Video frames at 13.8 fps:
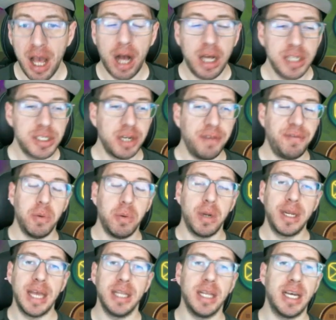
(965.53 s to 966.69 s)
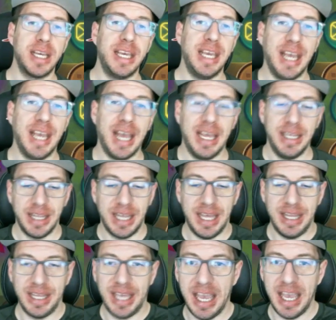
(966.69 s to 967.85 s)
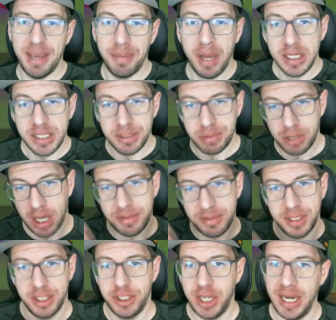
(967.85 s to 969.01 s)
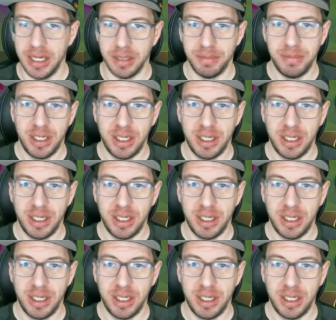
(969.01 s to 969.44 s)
Also, if you want to get lucky in the game, subscribe to the channel.